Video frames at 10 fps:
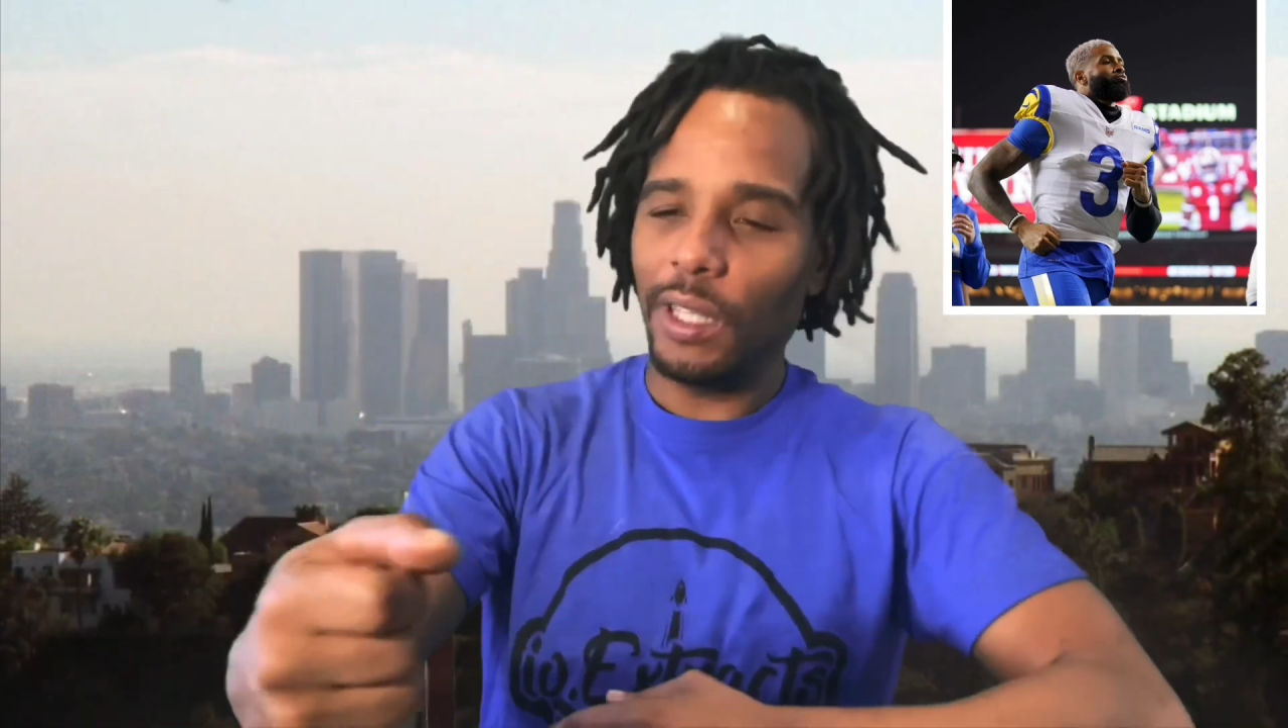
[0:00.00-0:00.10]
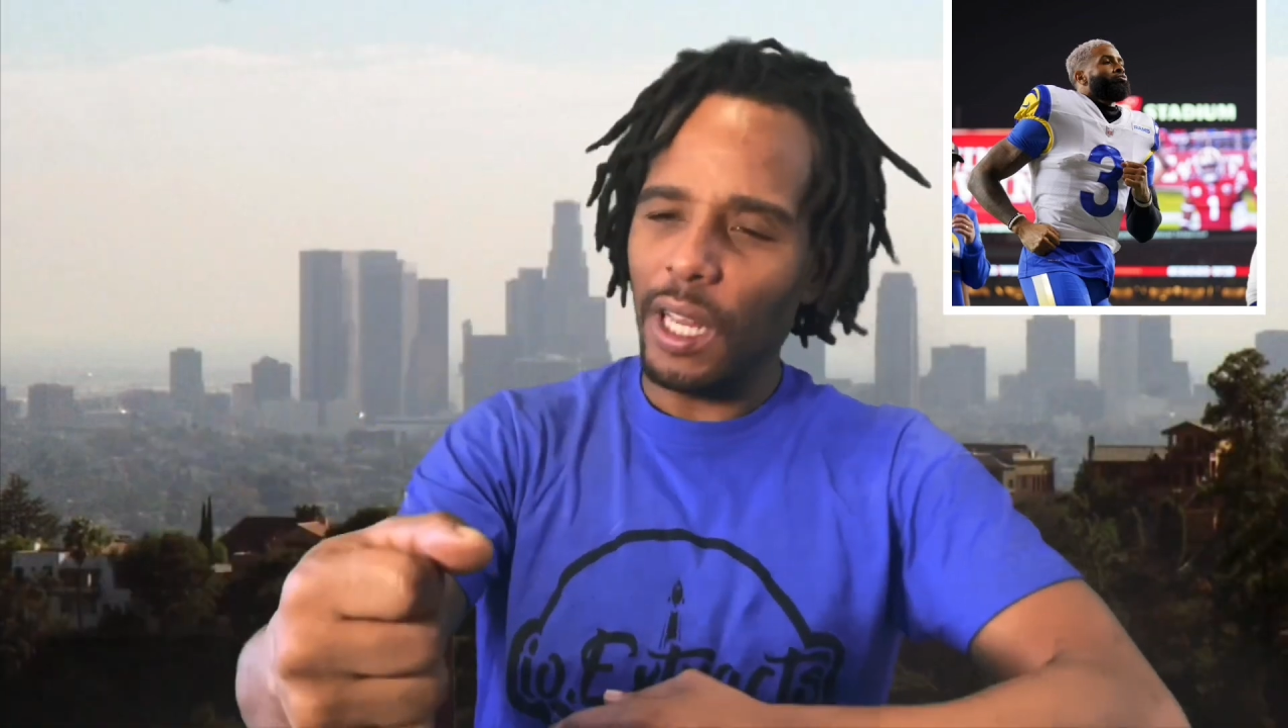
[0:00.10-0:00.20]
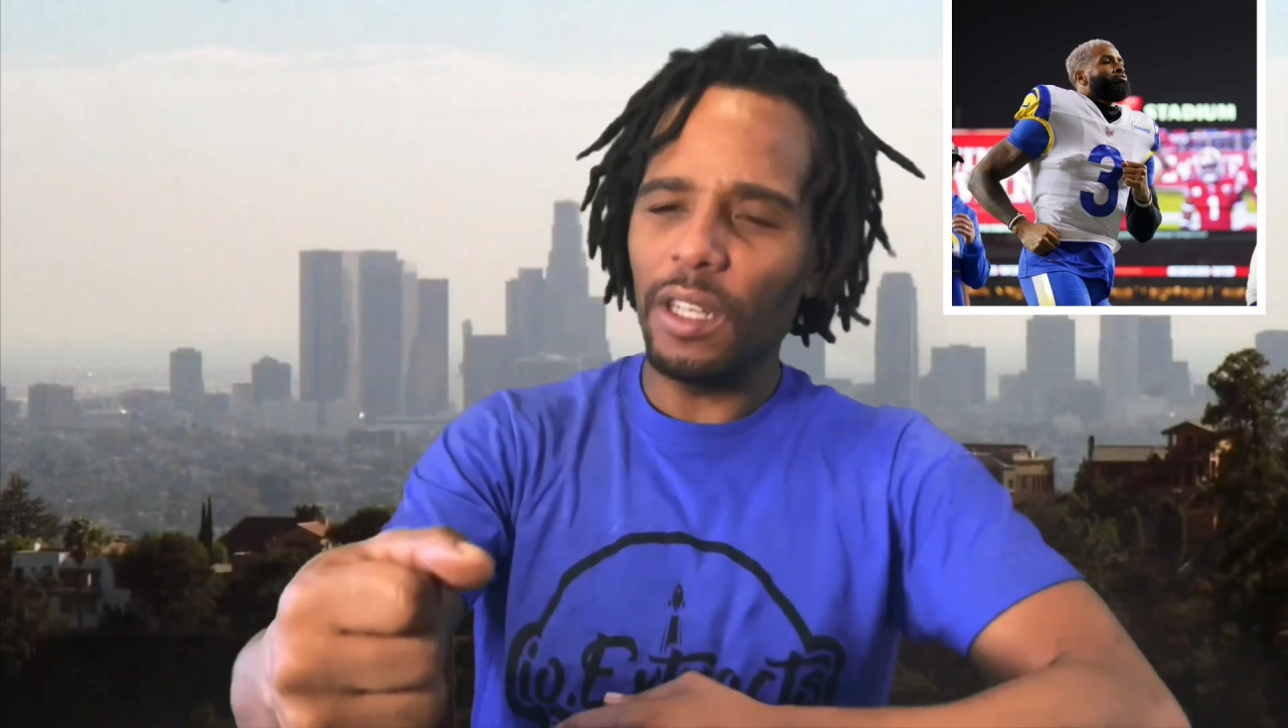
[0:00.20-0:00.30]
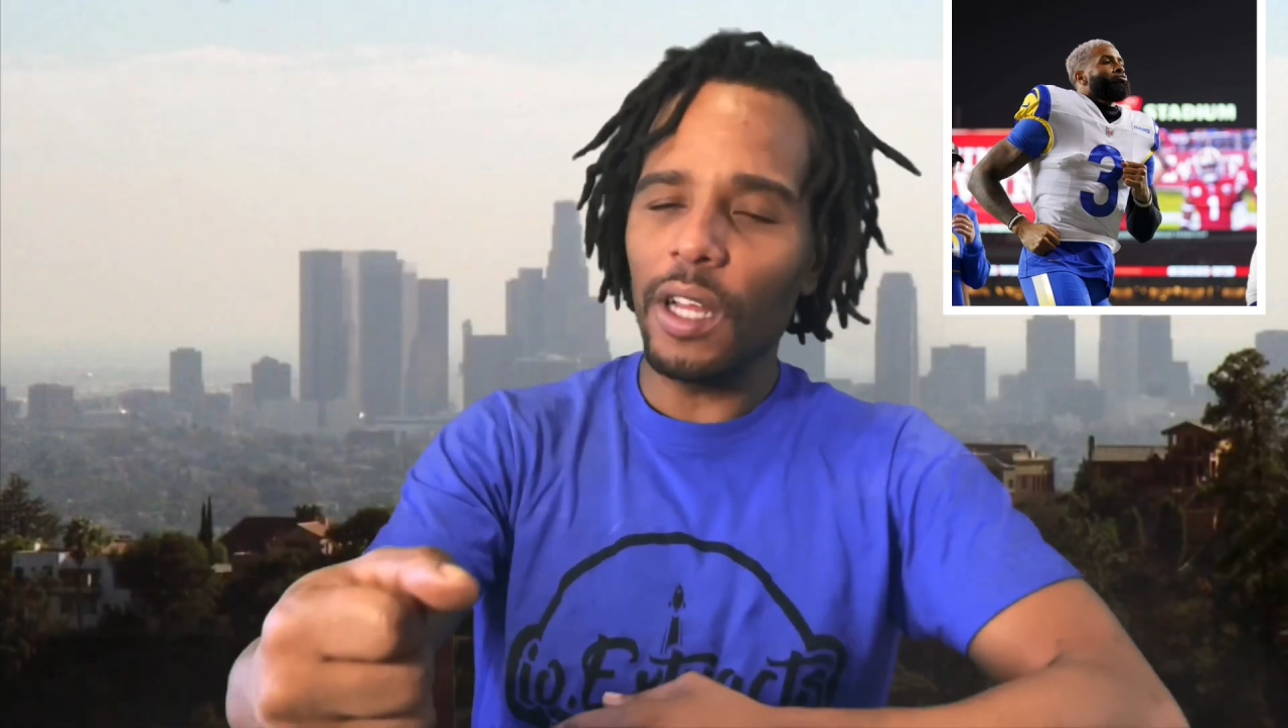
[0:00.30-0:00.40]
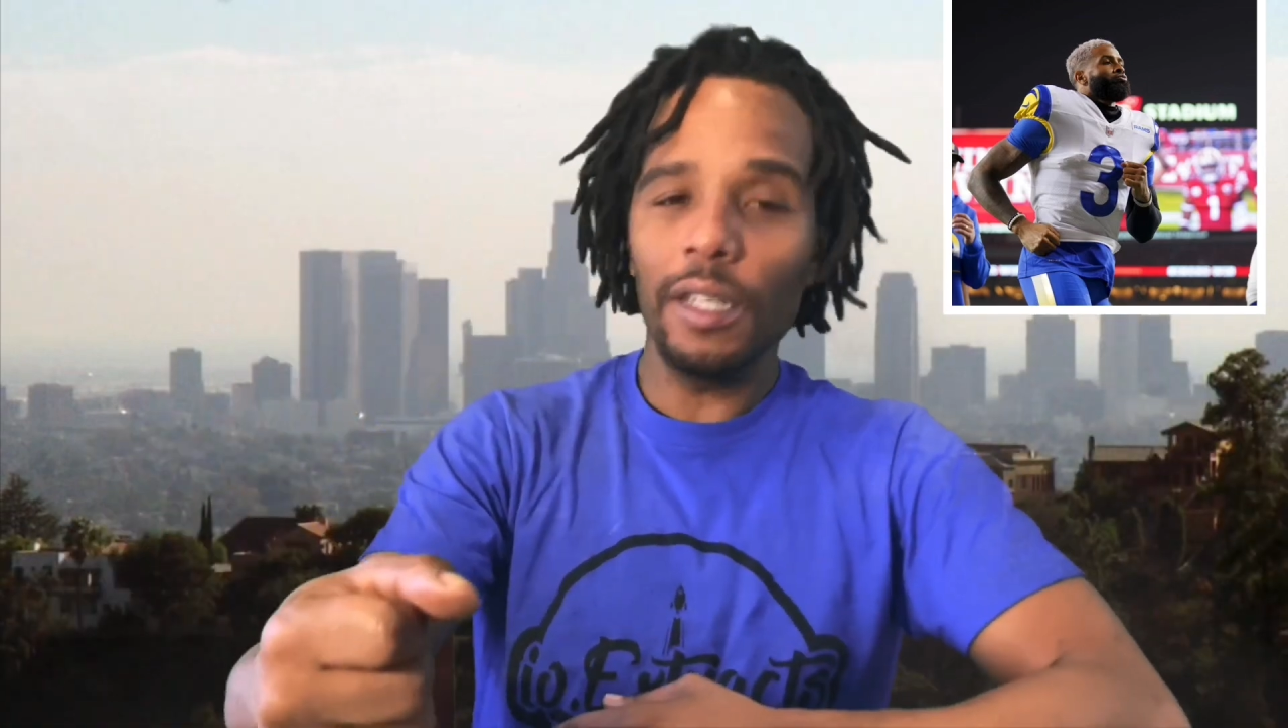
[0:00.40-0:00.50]
that
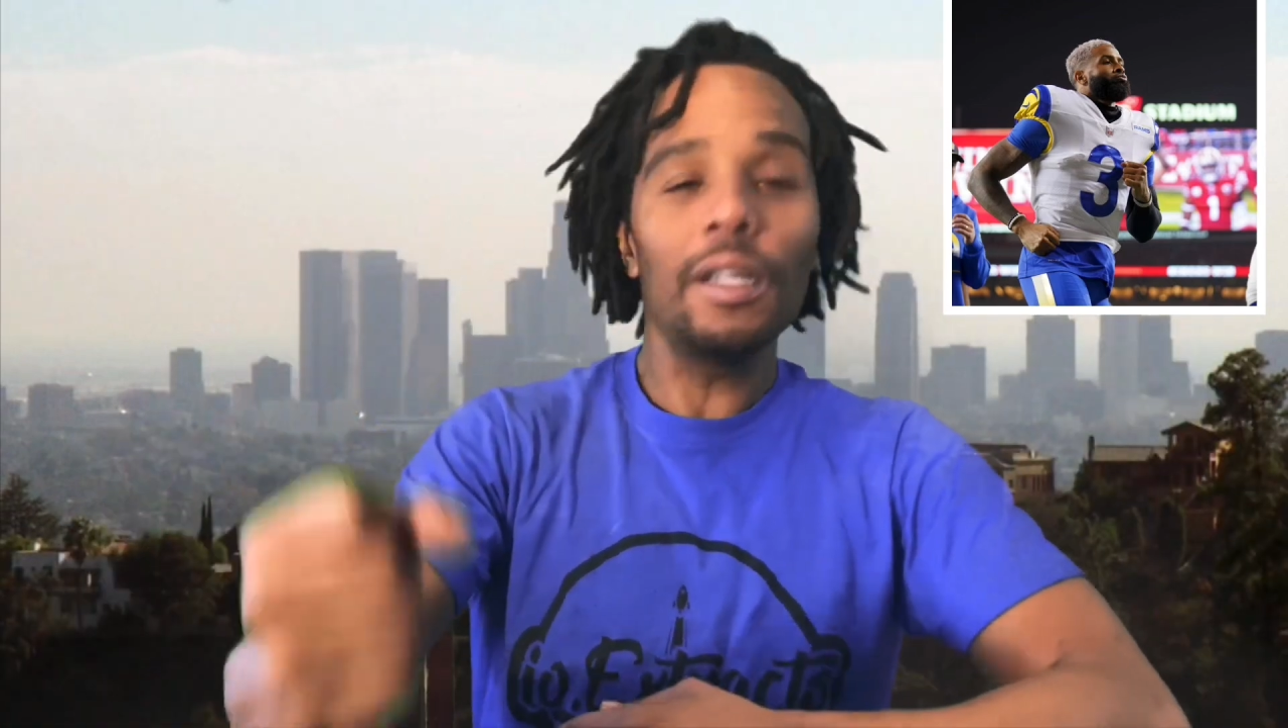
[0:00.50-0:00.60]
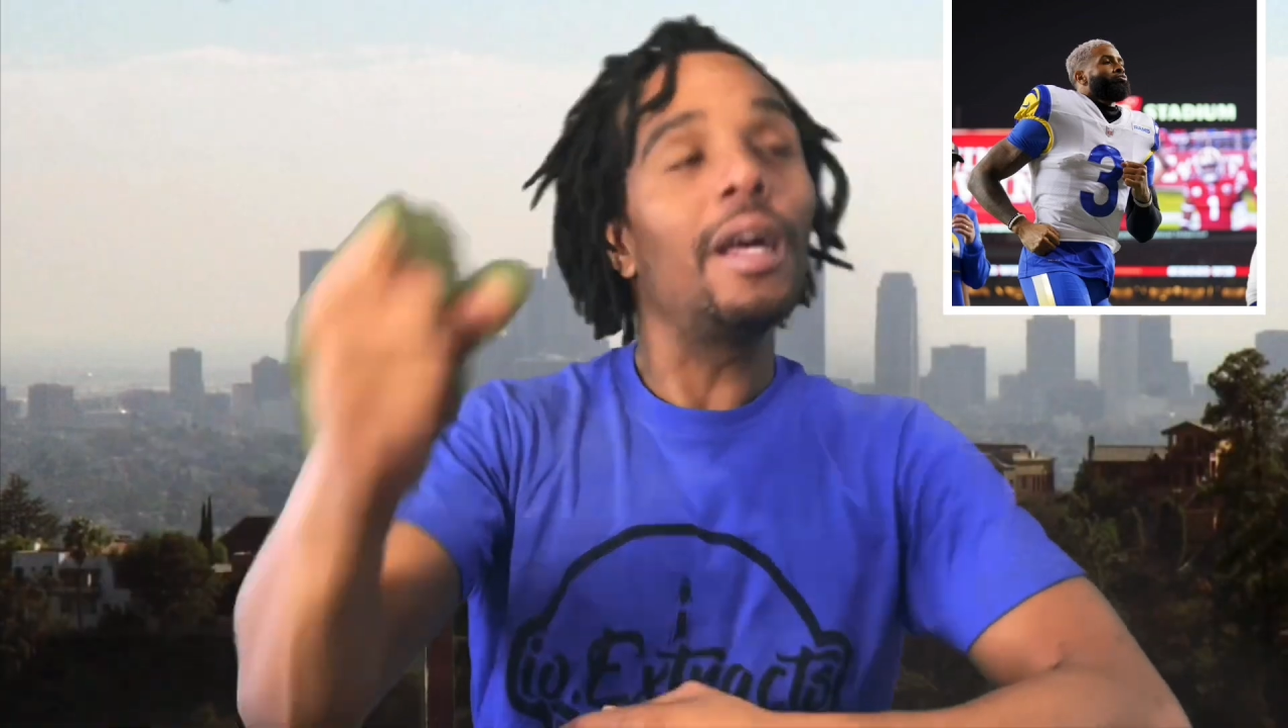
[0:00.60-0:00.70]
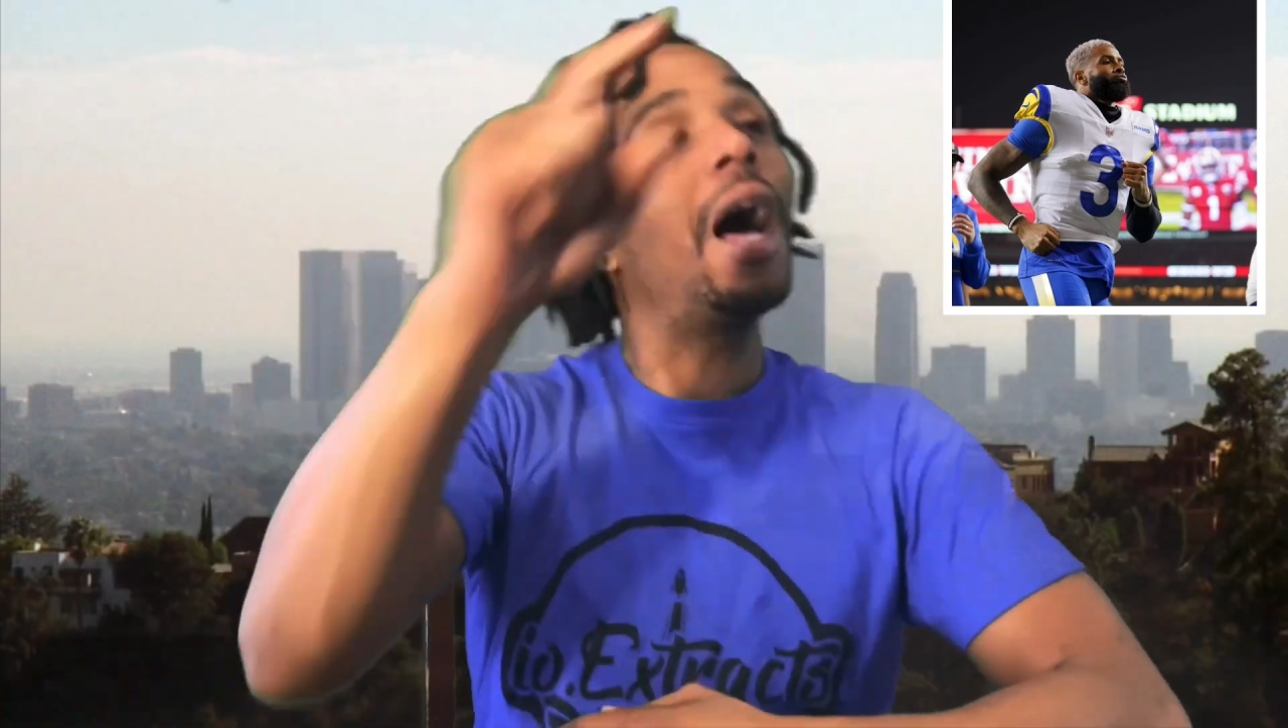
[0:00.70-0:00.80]
look nice.